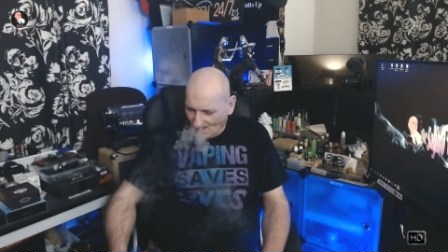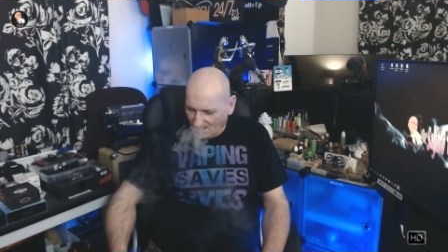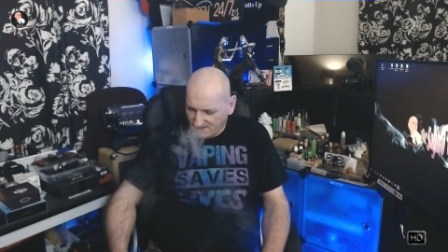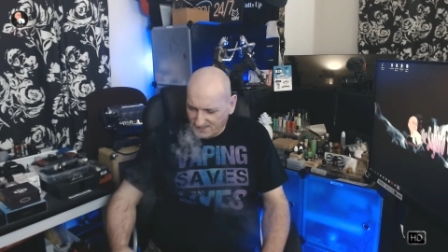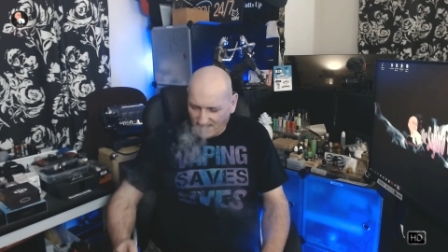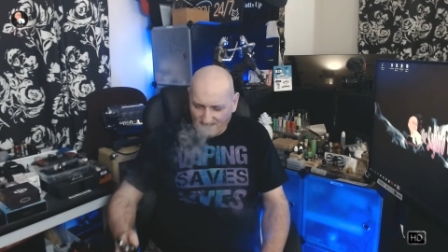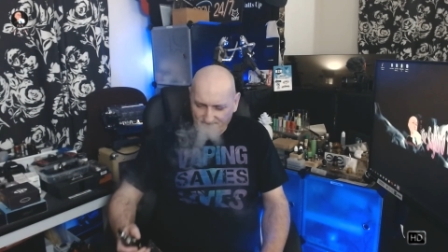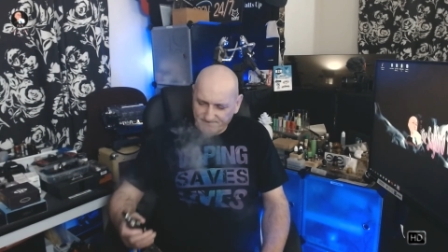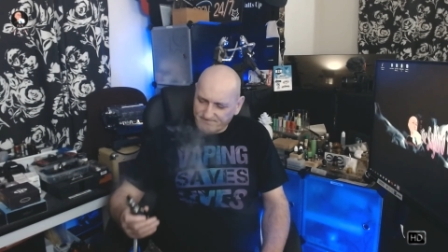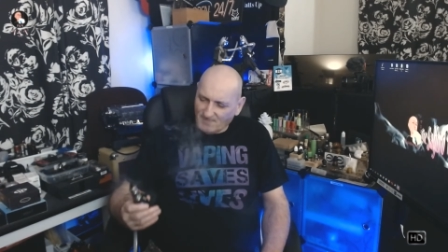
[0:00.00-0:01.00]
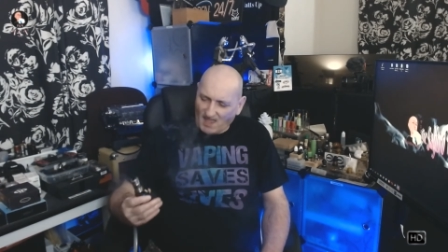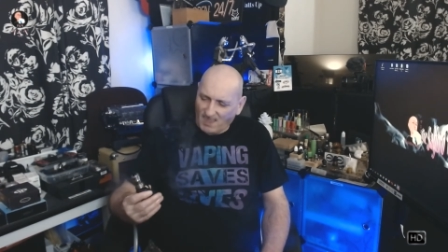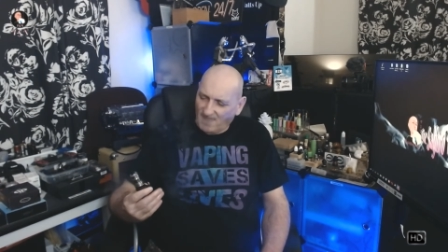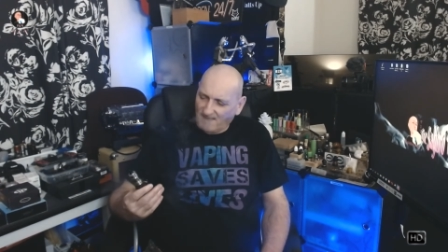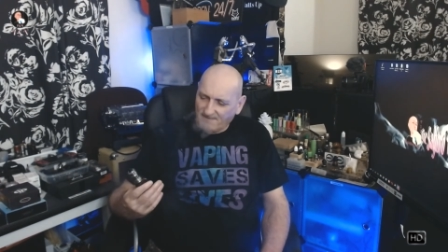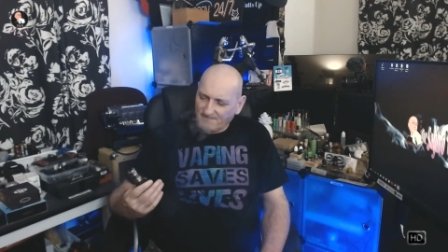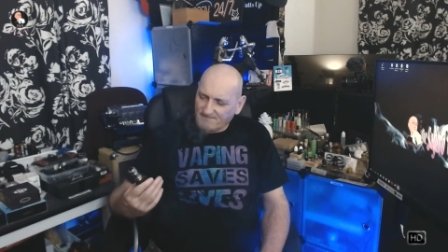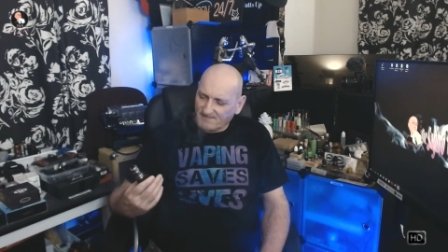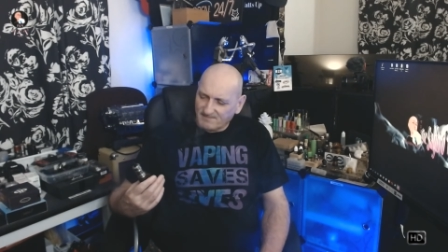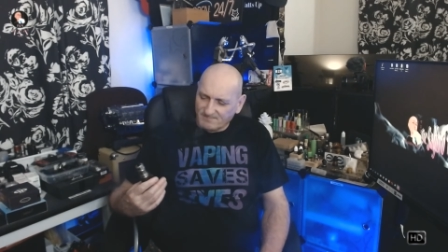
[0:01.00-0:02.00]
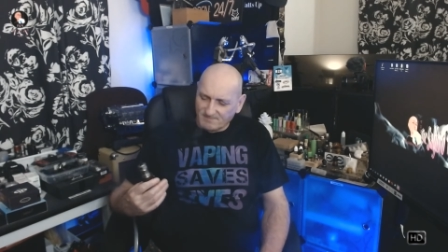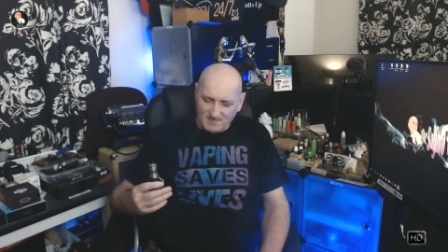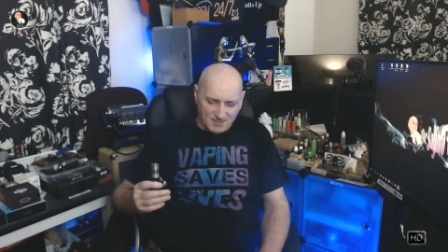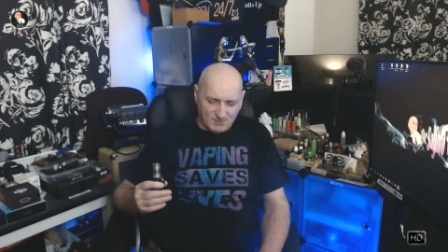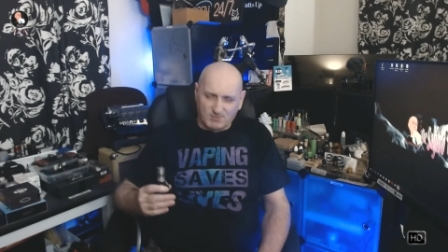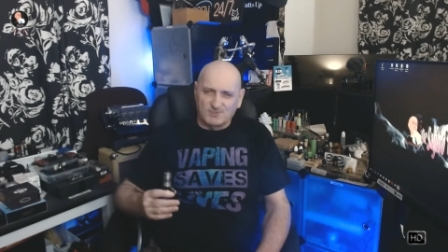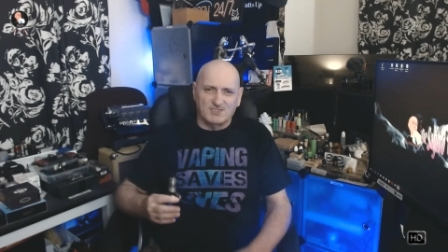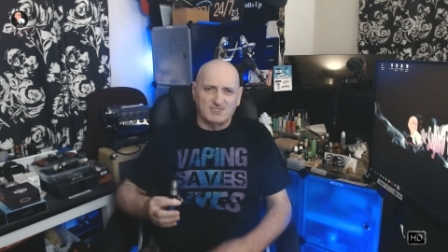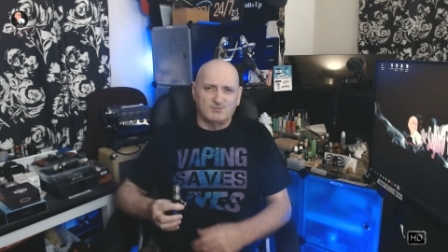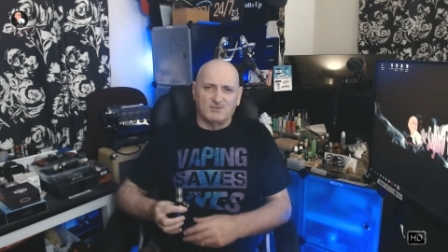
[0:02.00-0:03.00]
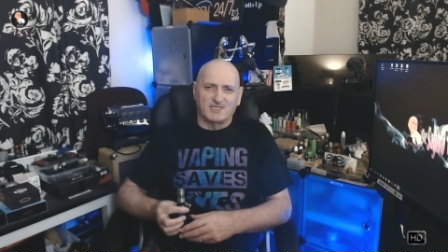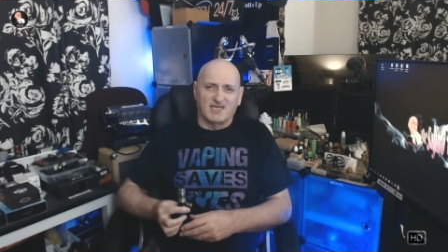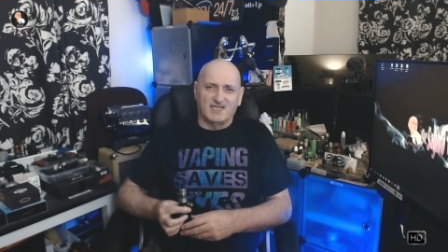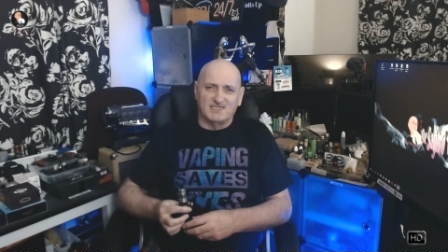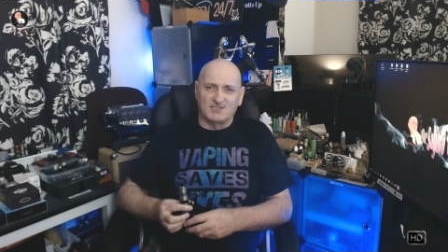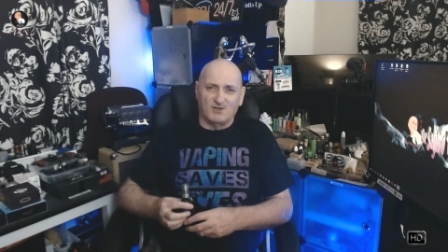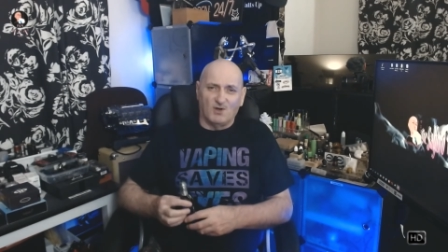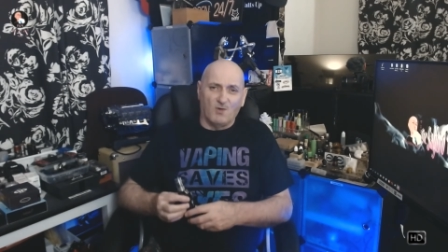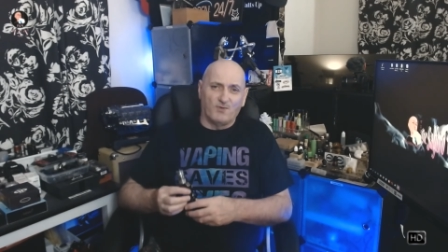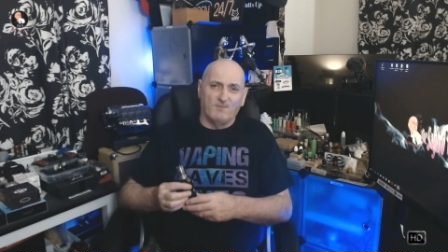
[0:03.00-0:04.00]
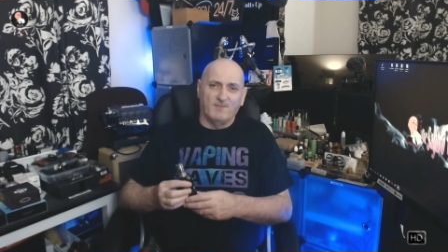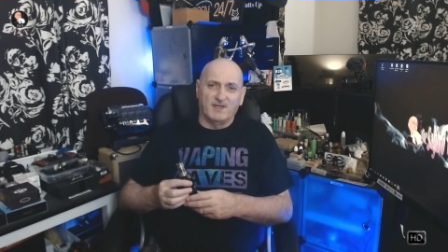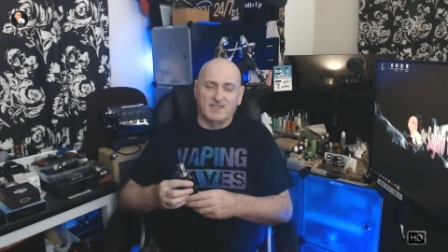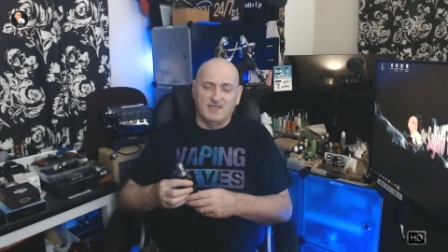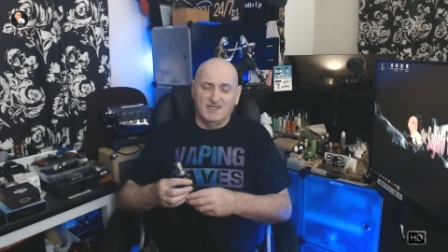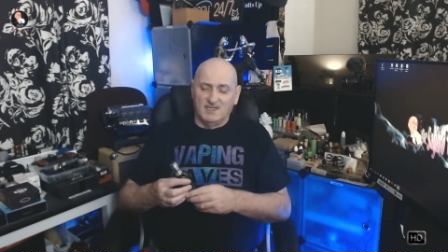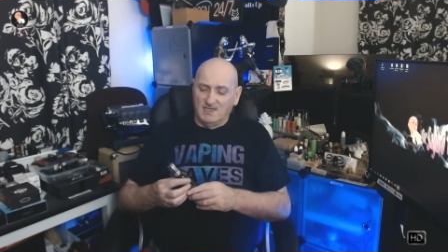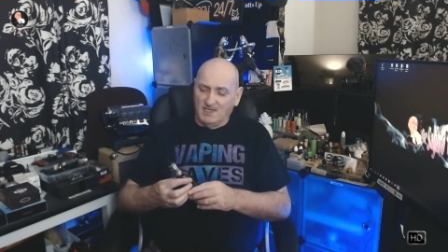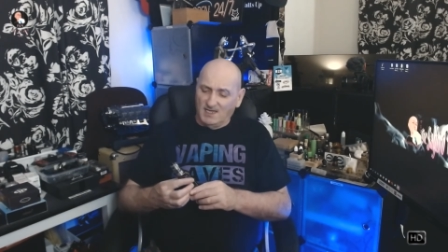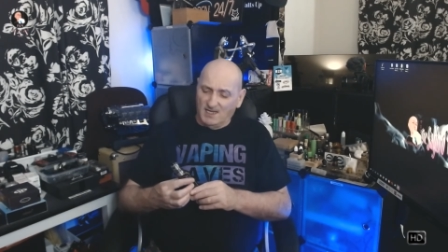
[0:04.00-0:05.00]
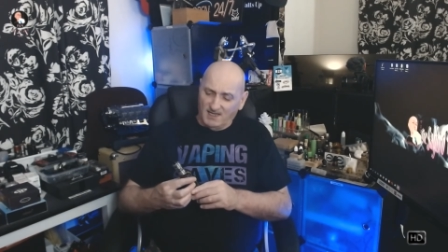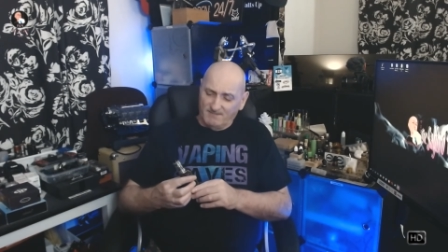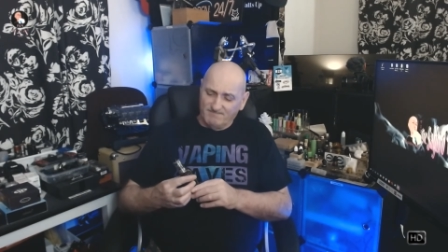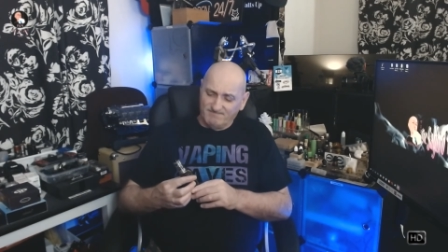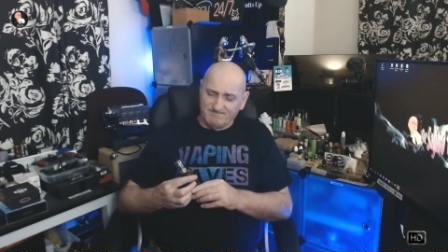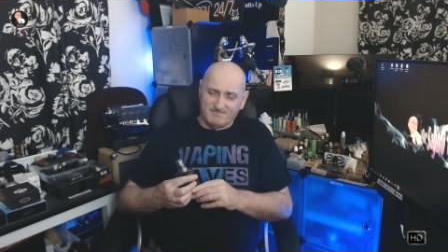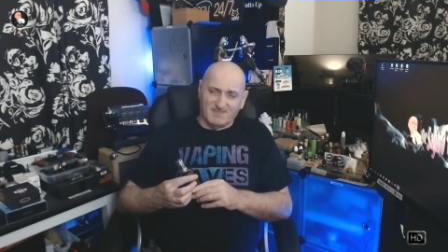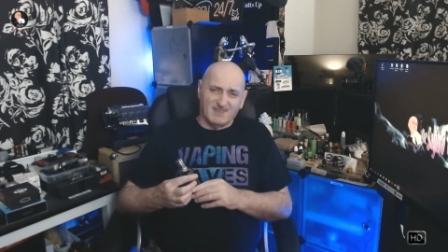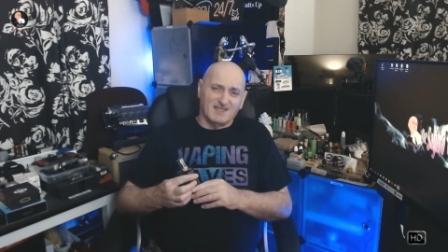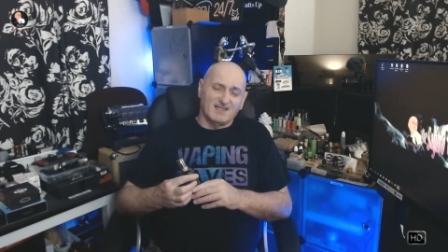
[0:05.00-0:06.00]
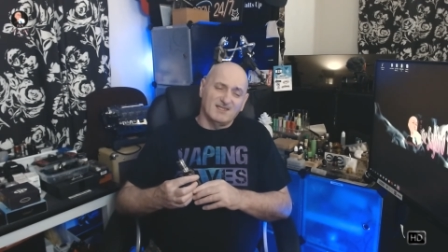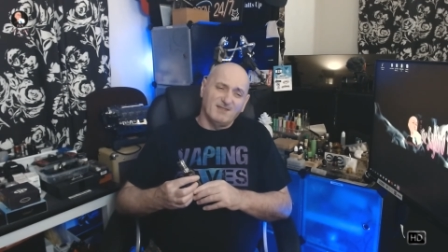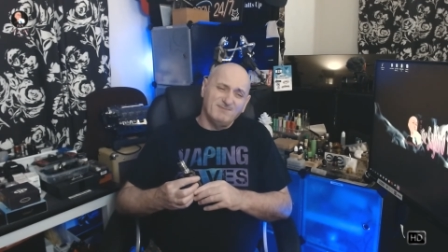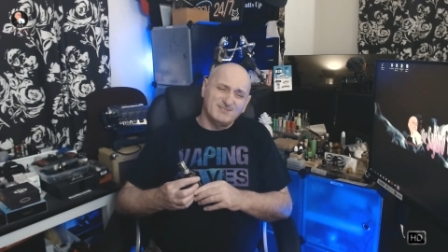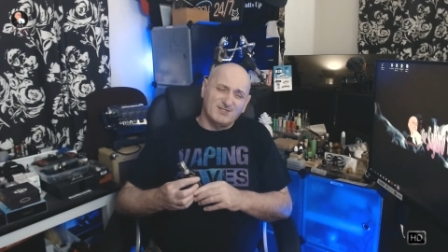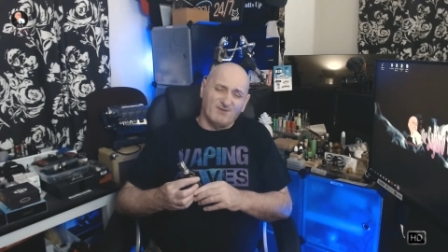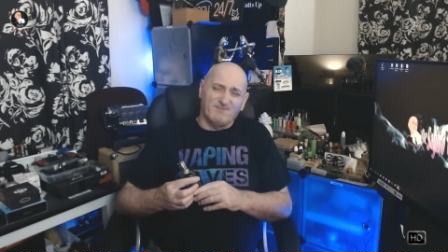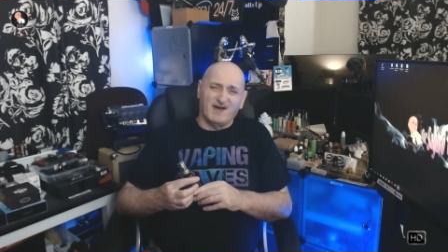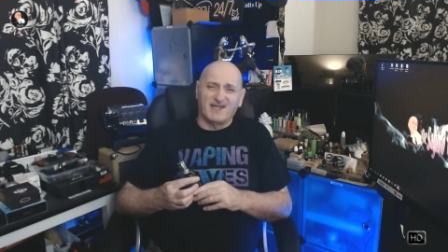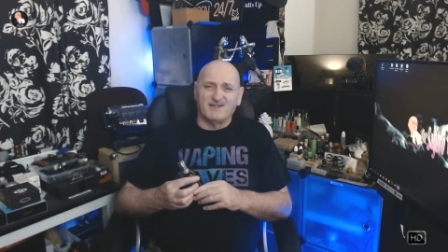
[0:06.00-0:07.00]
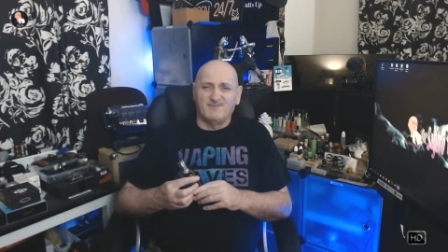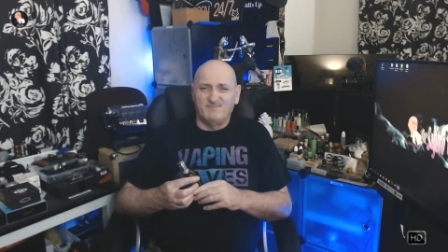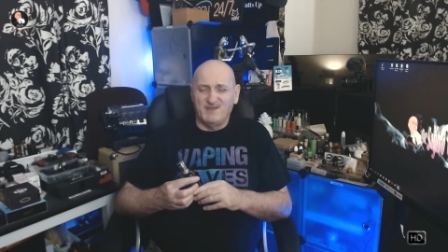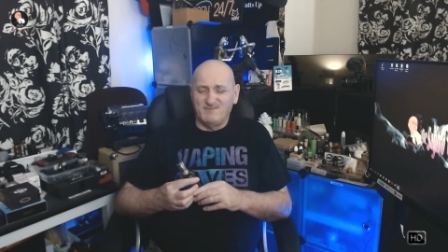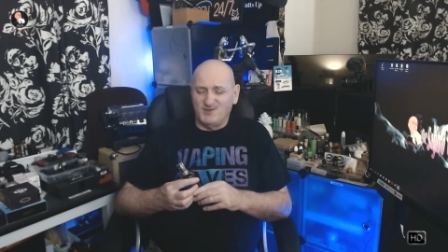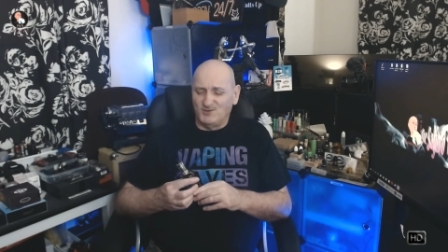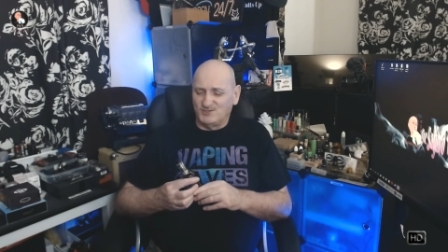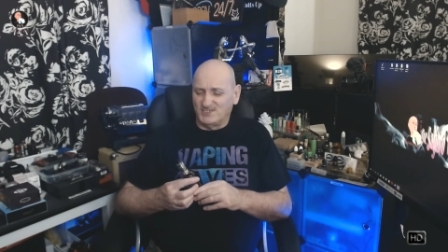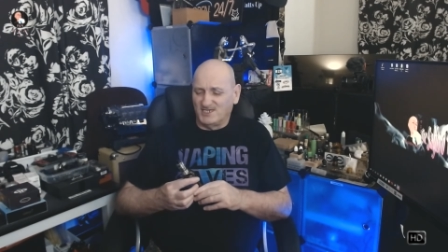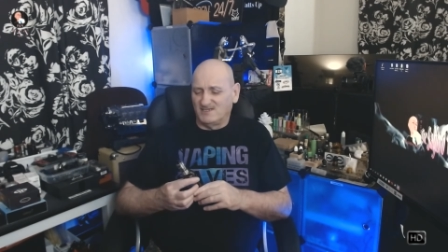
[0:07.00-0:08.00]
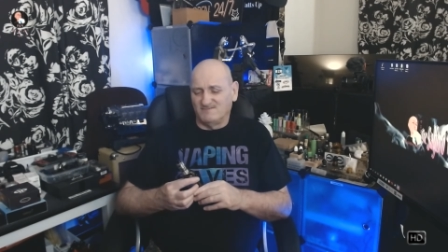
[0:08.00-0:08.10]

Yeah, uh, this one, this one again is an all for me. Um, lemon's not bad, bit muted.